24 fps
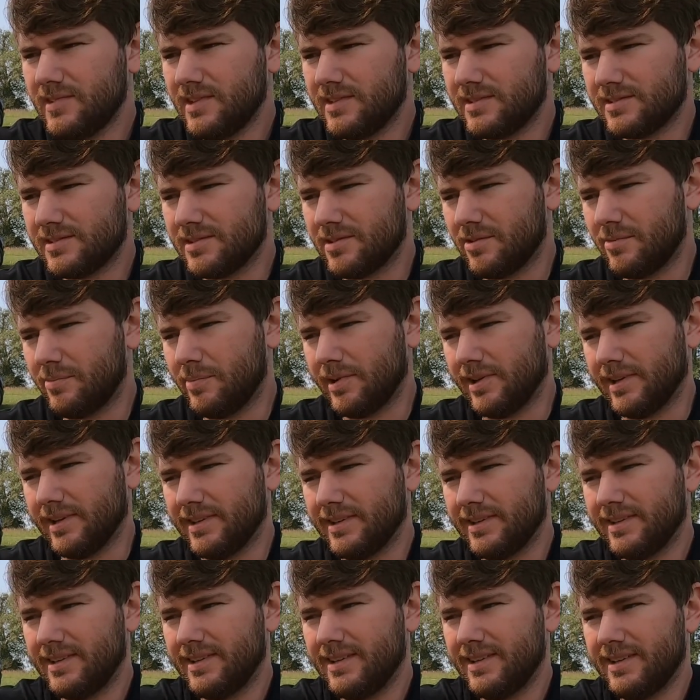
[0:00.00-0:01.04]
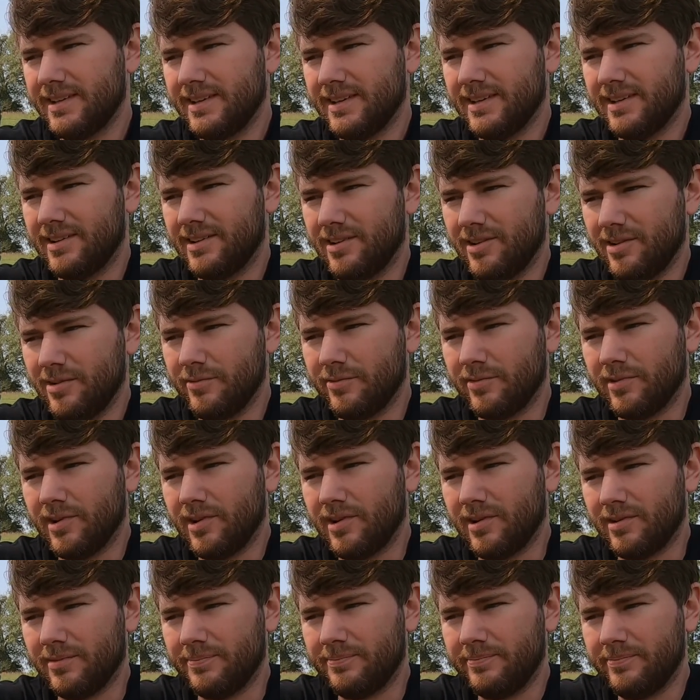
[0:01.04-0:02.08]
So, but
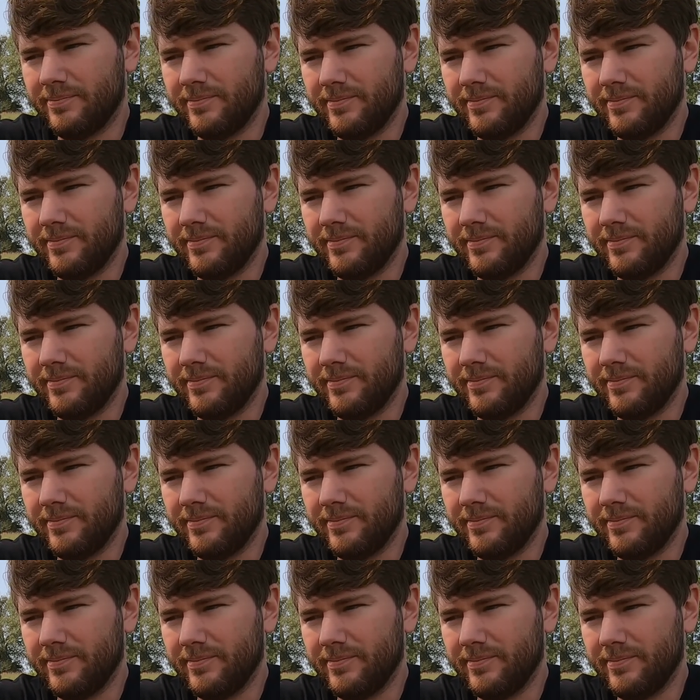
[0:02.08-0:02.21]
overall,